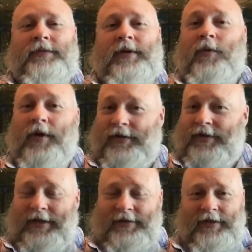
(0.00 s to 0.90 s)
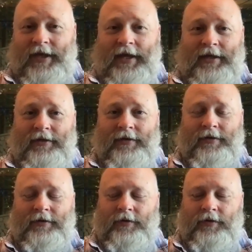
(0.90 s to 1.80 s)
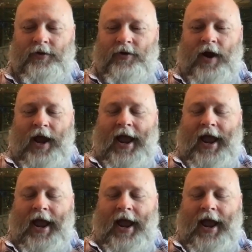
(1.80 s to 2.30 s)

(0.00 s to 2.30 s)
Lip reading: And what does that say? You're